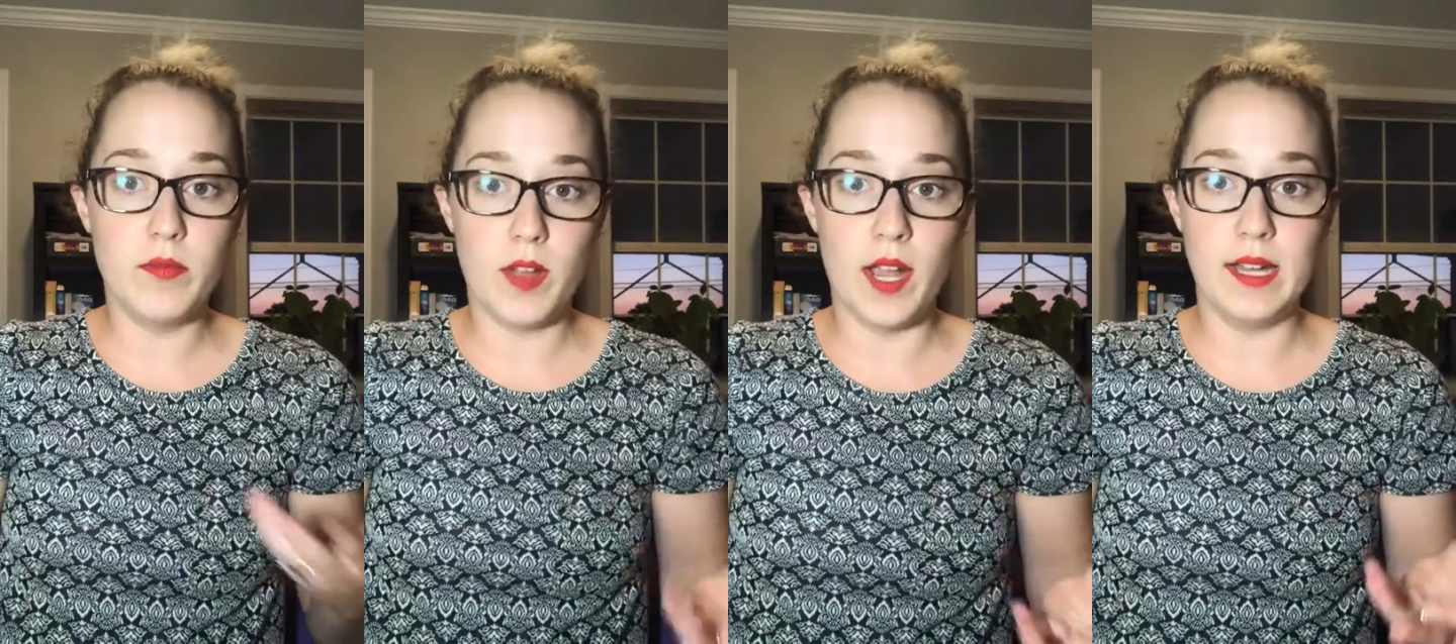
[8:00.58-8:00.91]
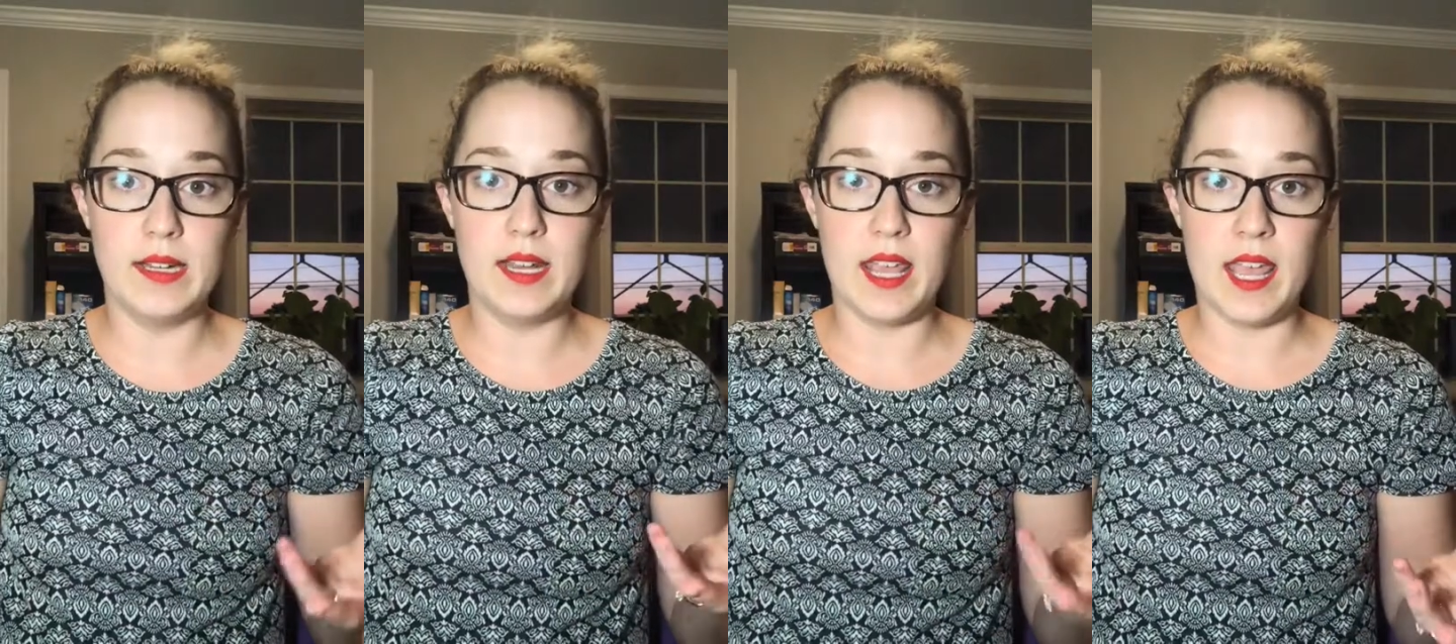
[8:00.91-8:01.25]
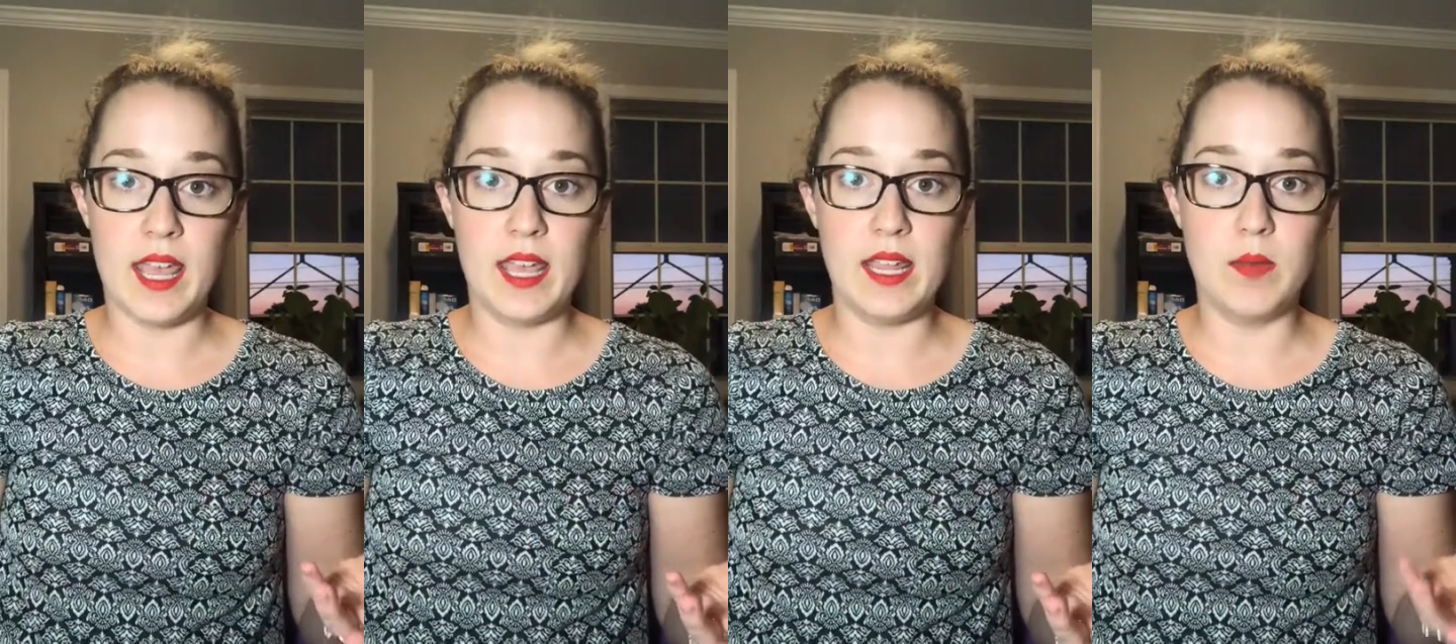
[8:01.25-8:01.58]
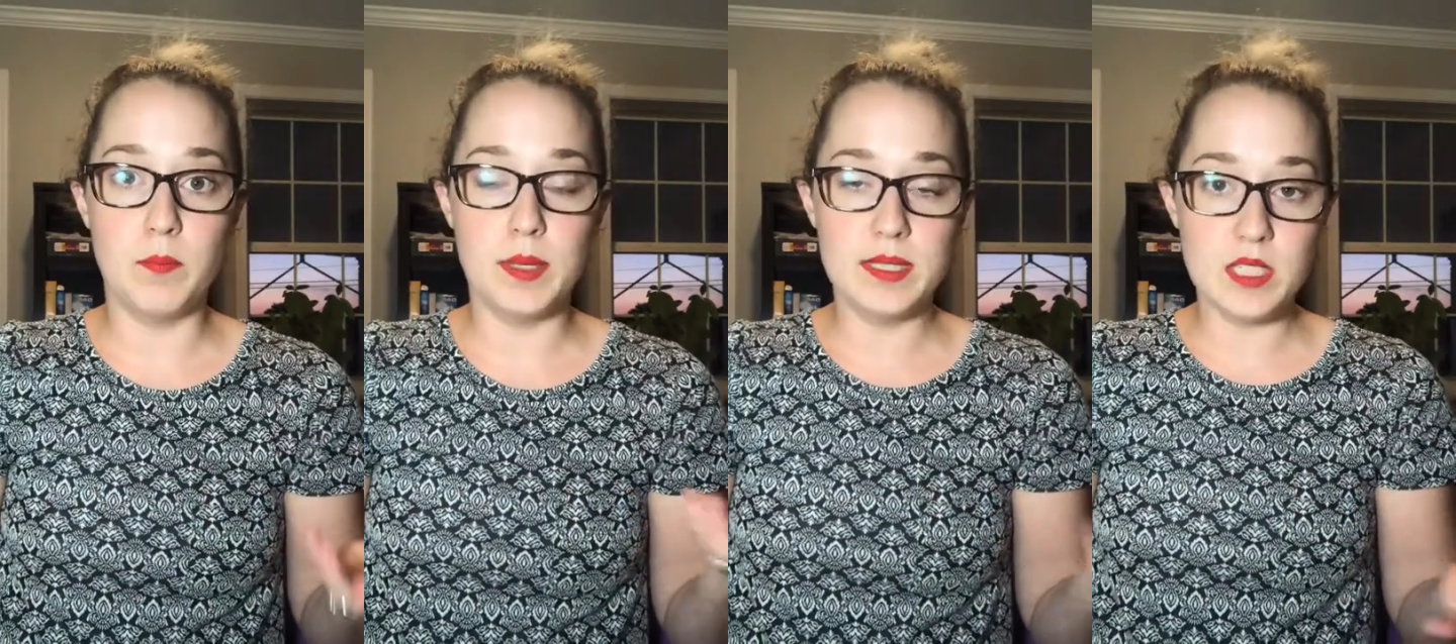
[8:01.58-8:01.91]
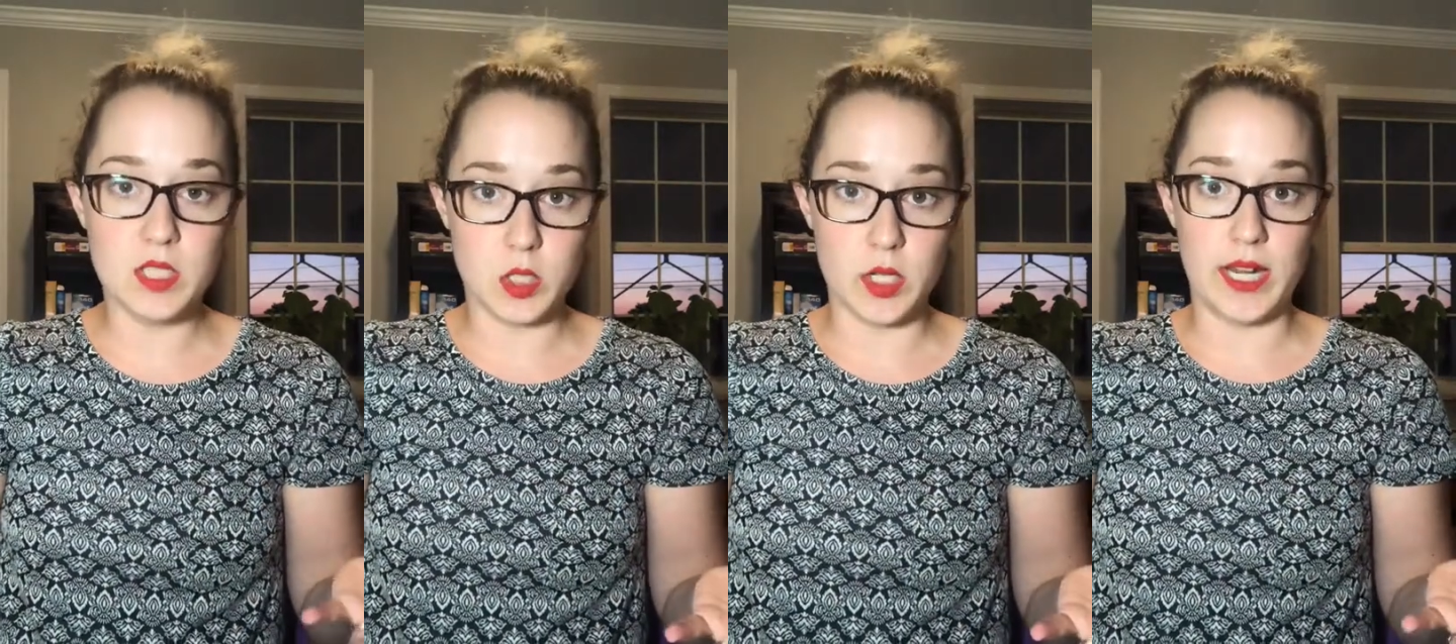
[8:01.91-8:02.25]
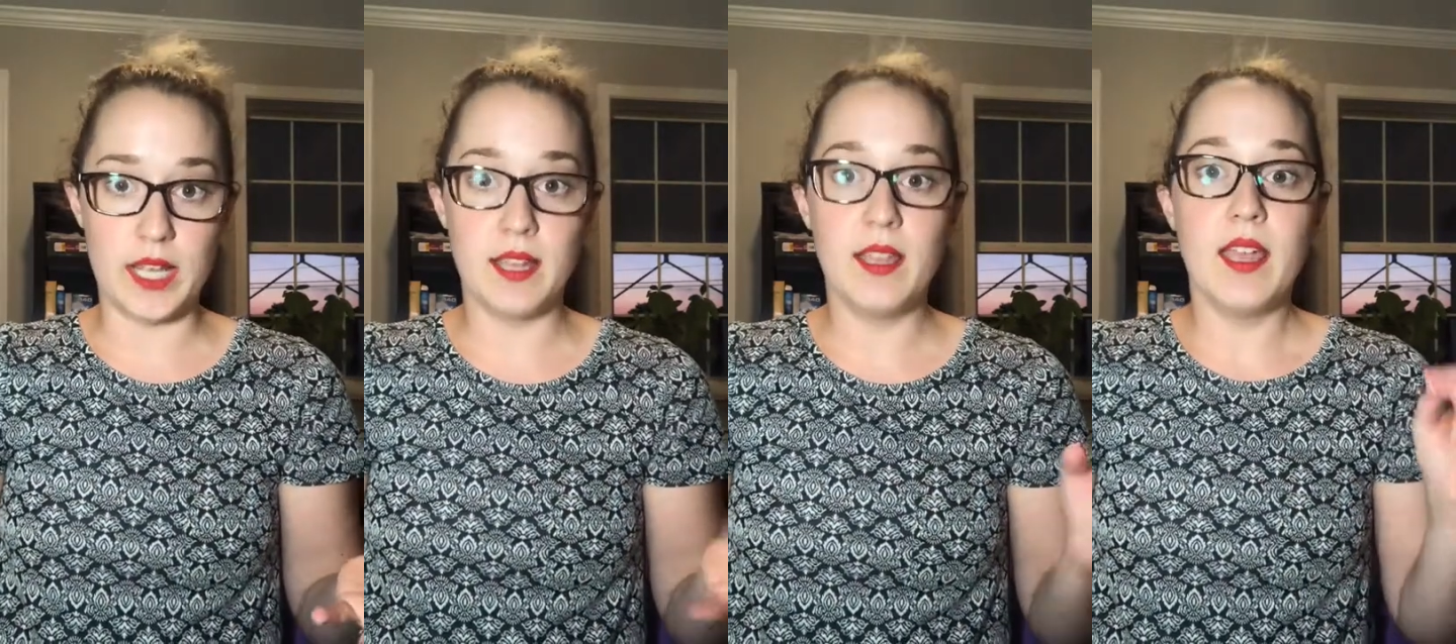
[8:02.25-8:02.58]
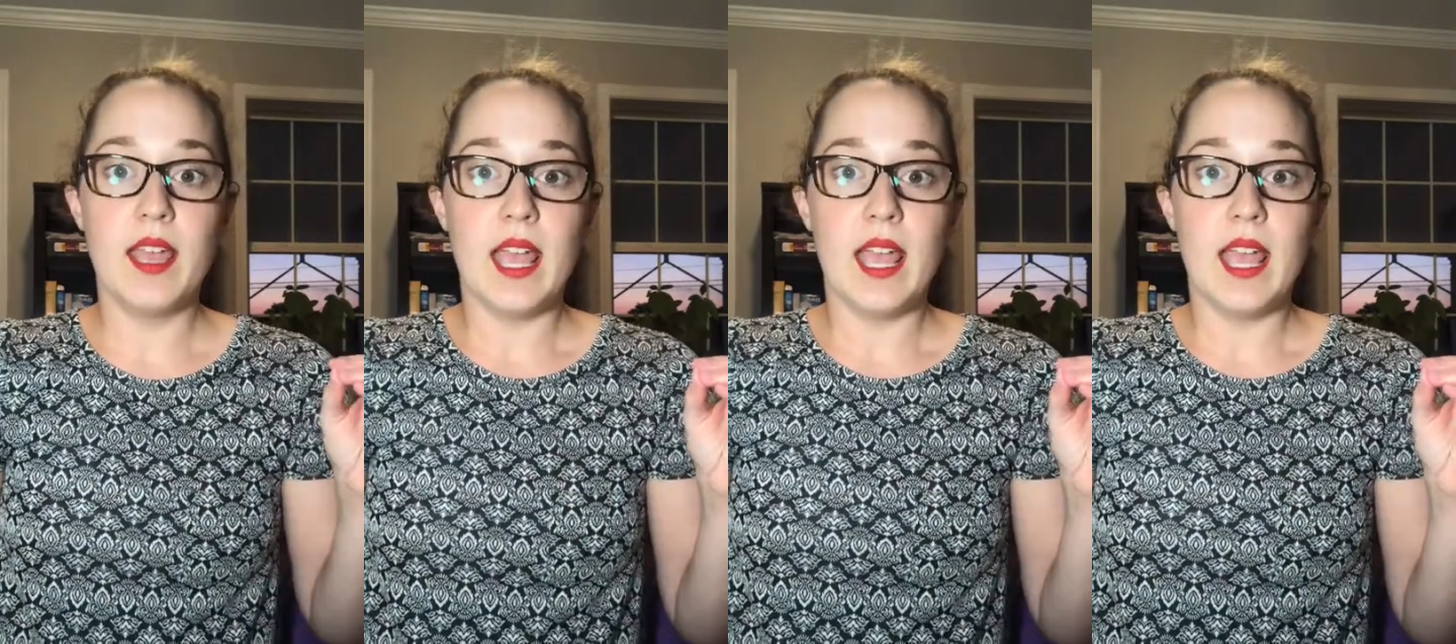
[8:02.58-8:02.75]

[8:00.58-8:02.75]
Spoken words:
find a business training